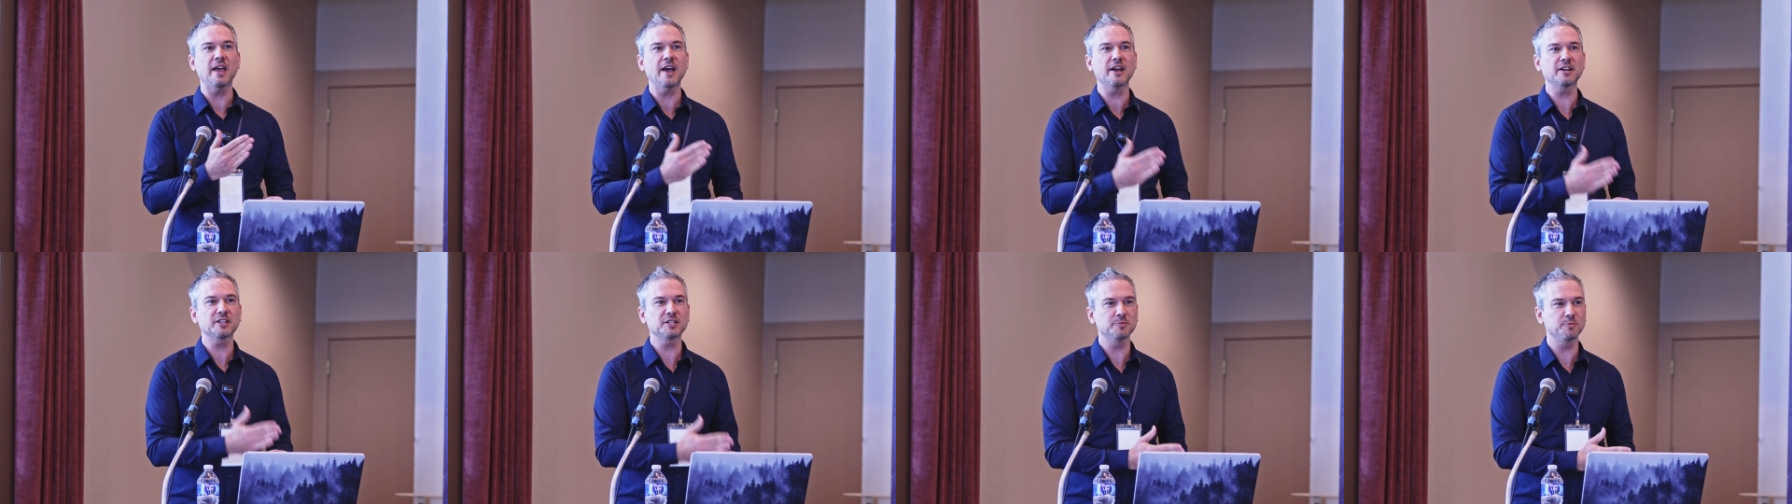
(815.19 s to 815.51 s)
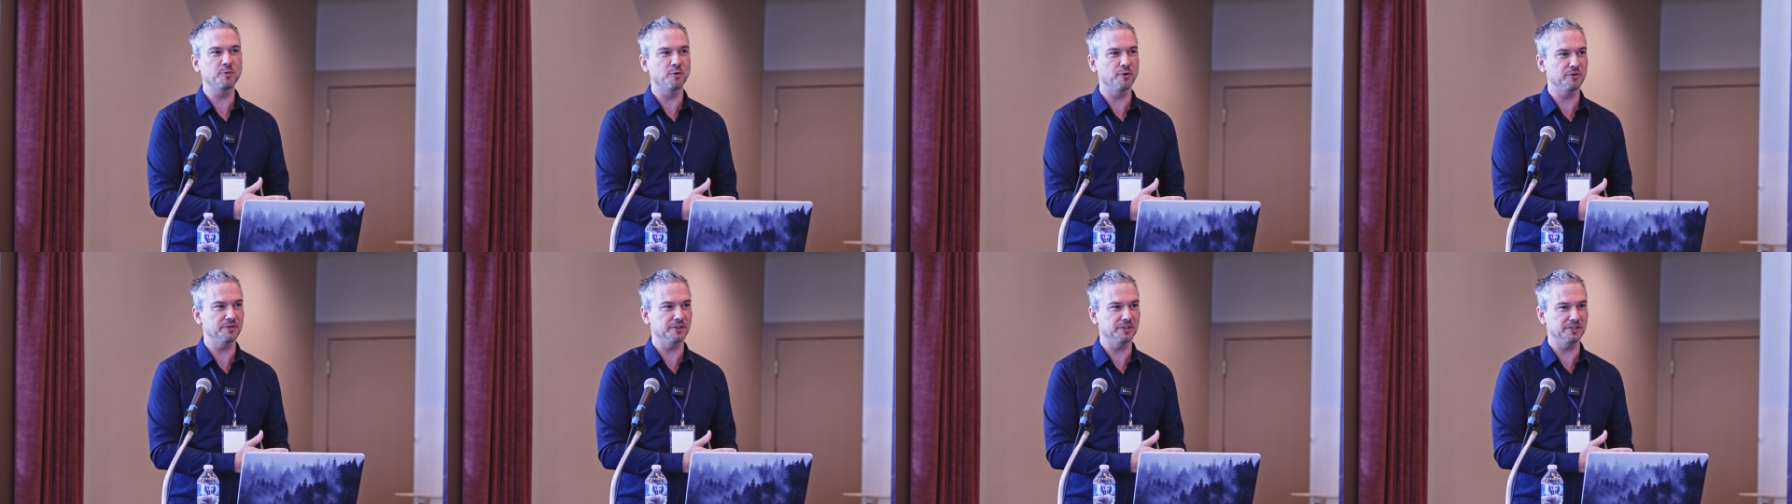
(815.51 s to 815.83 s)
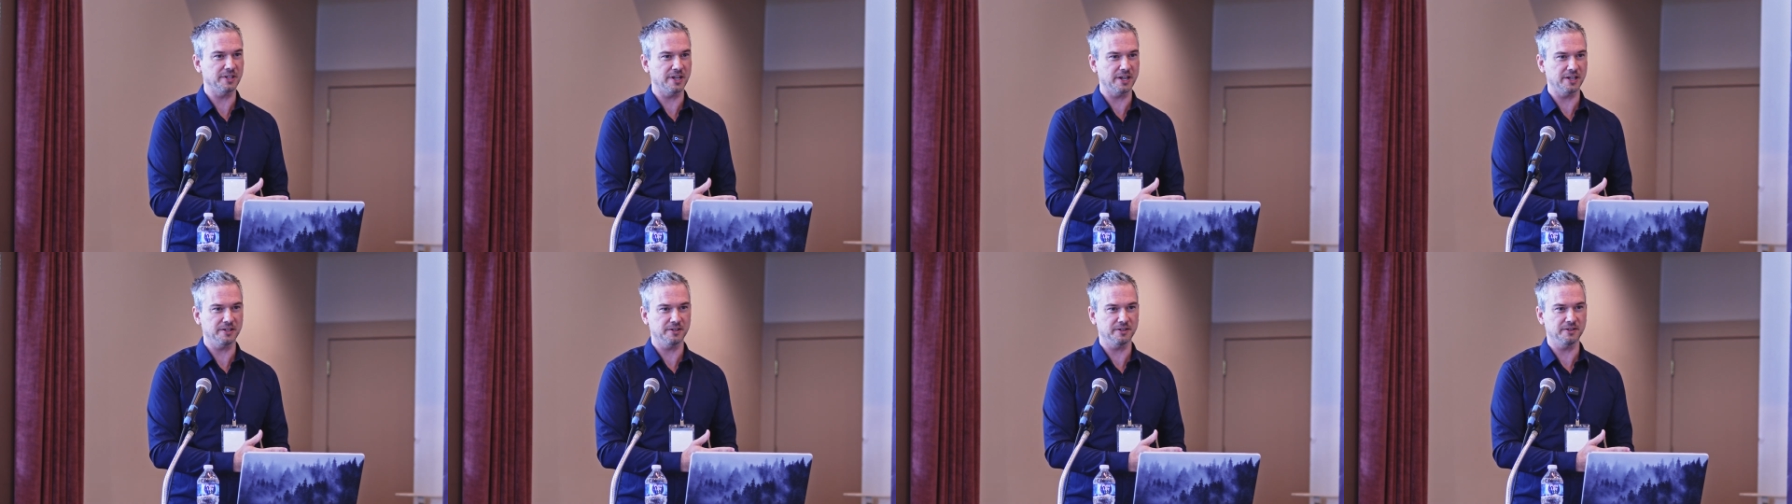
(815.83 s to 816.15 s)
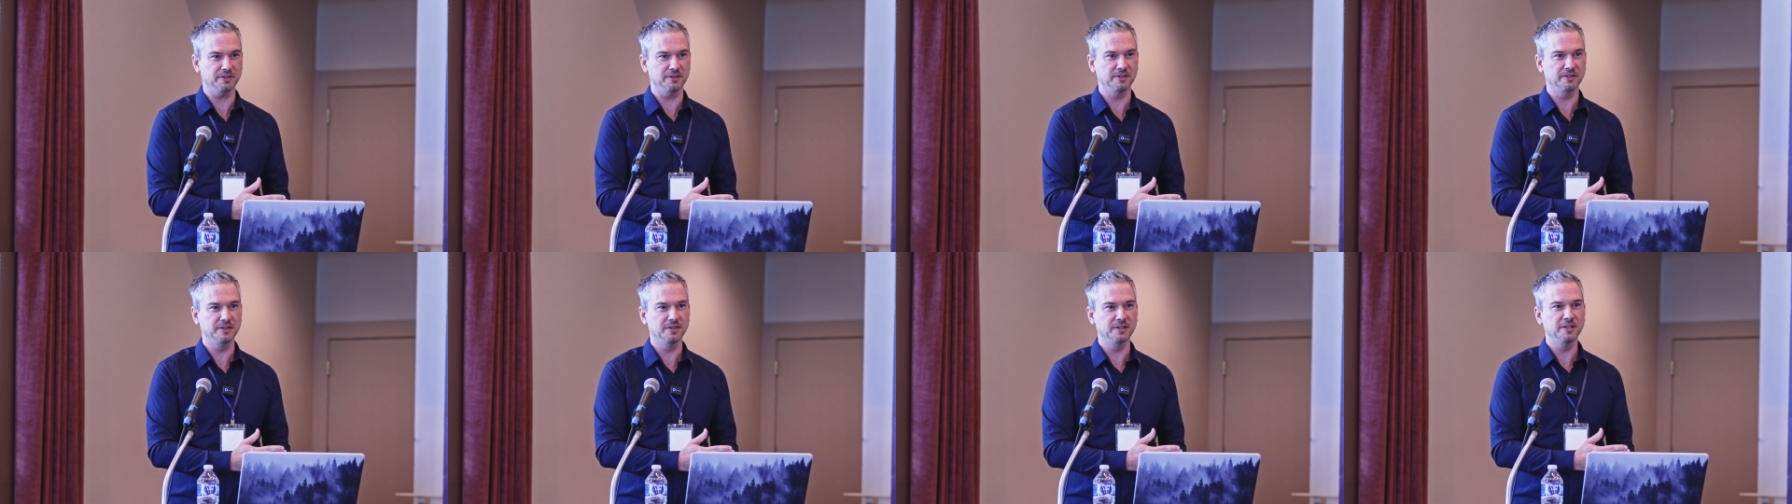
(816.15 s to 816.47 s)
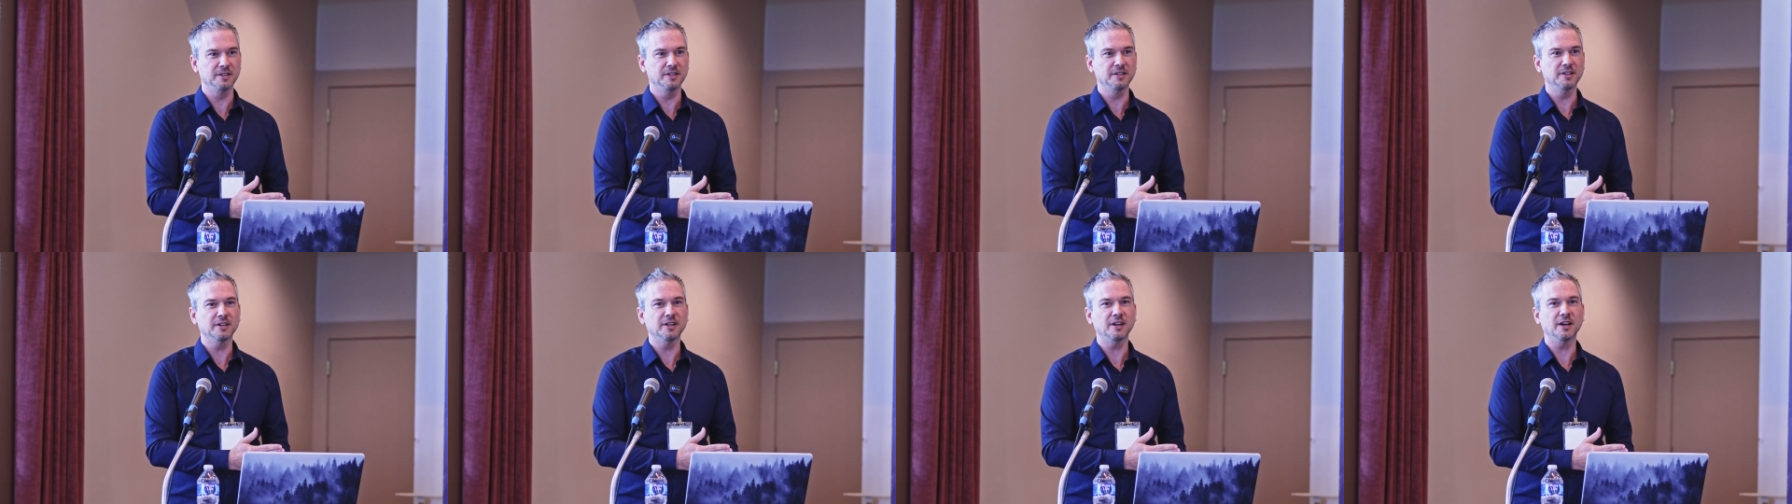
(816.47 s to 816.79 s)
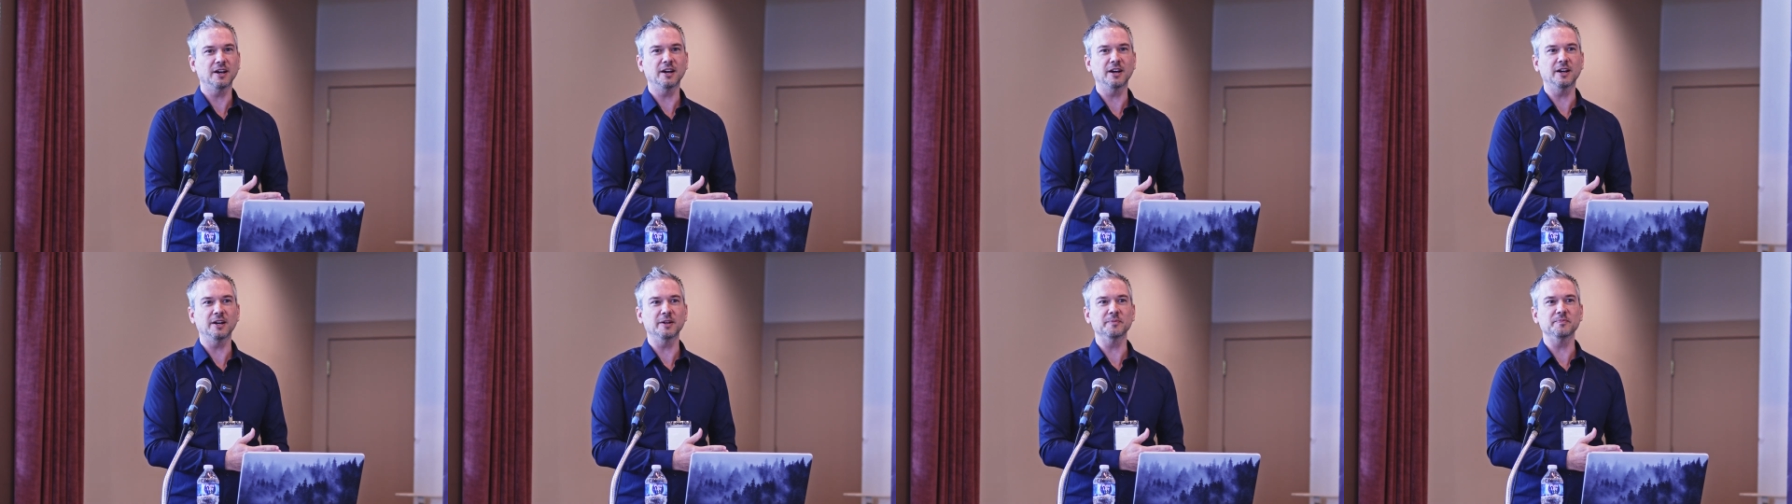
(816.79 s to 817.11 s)
export the data.
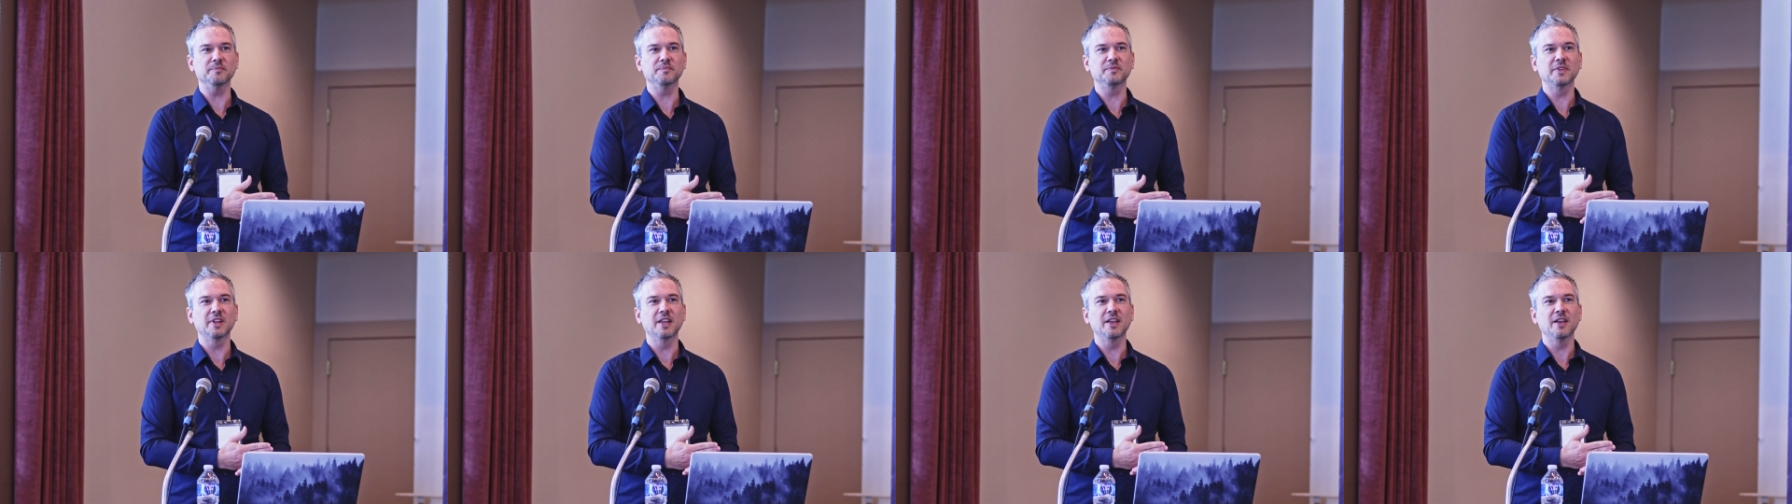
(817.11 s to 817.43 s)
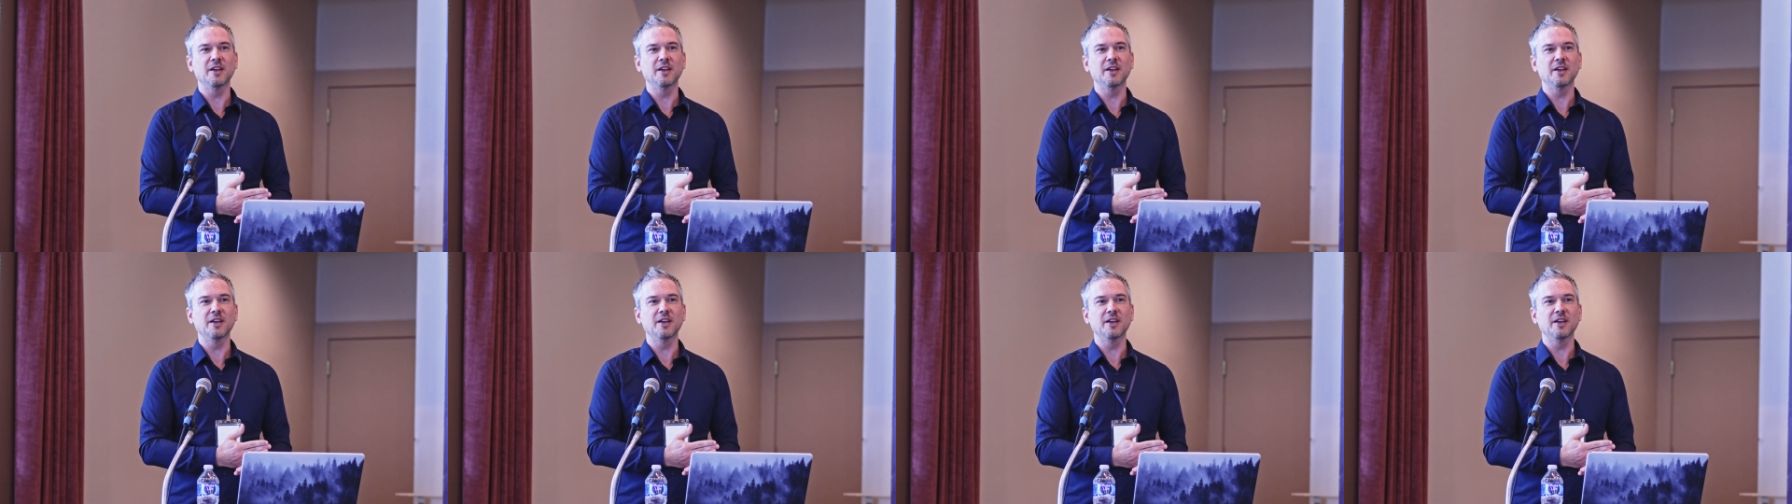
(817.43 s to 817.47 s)
Um,